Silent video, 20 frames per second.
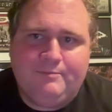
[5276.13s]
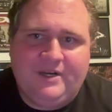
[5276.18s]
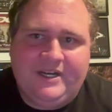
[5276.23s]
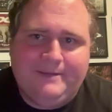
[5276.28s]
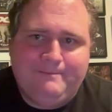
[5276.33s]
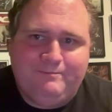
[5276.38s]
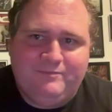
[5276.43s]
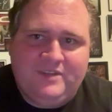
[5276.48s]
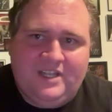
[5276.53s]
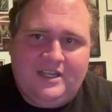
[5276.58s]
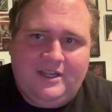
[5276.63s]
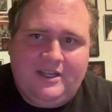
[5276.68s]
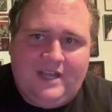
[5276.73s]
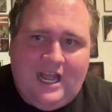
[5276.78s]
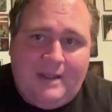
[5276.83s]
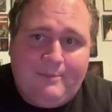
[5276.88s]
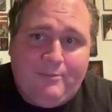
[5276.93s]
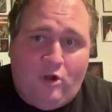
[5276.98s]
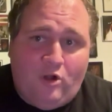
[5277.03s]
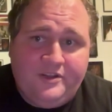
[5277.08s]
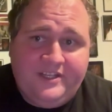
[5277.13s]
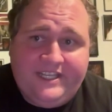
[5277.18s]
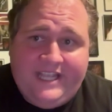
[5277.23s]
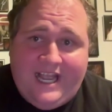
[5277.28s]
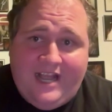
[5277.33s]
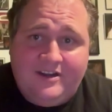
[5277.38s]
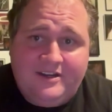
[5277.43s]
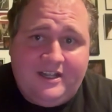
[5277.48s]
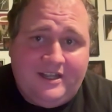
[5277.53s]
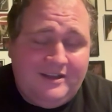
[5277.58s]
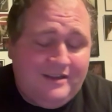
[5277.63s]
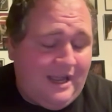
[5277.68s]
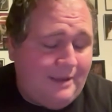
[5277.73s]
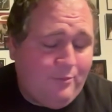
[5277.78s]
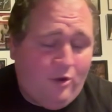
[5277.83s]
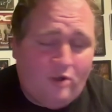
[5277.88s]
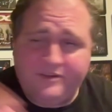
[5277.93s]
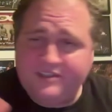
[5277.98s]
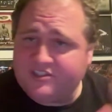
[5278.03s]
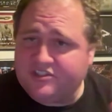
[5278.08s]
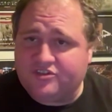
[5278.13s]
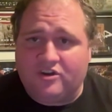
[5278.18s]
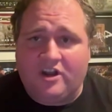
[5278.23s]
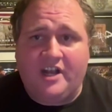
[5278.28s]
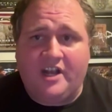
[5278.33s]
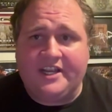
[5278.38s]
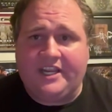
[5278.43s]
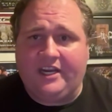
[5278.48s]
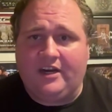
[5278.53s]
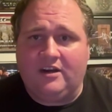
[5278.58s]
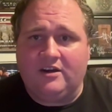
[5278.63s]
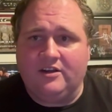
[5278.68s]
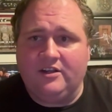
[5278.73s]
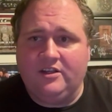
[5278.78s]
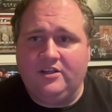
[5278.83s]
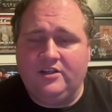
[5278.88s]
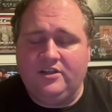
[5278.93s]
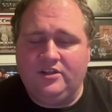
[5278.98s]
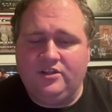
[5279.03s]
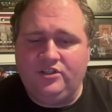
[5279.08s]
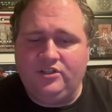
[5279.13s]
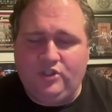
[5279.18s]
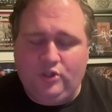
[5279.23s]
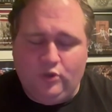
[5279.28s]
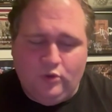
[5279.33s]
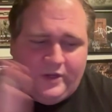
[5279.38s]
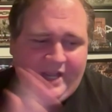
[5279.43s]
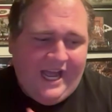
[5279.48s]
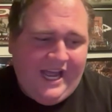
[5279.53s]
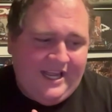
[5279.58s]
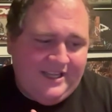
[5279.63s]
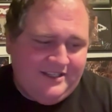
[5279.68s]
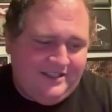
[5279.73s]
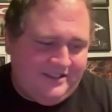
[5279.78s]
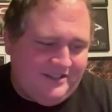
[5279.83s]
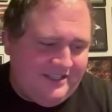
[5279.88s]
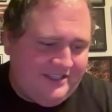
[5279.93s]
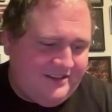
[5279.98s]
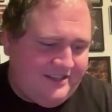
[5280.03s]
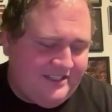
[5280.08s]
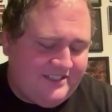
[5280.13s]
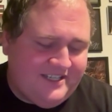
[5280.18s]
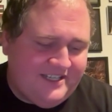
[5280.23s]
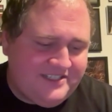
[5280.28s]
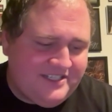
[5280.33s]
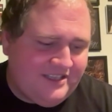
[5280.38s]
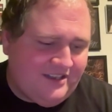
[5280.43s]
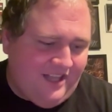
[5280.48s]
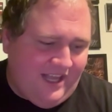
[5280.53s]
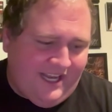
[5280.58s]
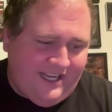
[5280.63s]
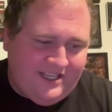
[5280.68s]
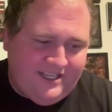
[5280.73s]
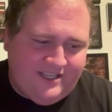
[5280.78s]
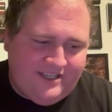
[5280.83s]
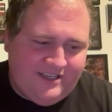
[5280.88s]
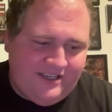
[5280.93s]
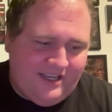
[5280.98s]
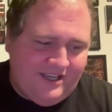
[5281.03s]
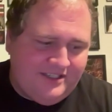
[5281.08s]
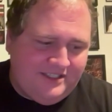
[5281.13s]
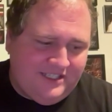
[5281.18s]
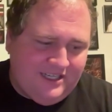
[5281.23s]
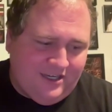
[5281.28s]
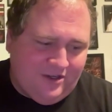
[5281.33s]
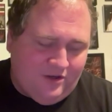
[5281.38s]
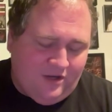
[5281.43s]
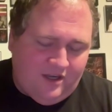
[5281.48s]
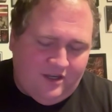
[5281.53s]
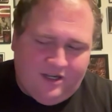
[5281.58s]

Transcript: But I'm holding out. I'm holding strong here. You got this isn't like a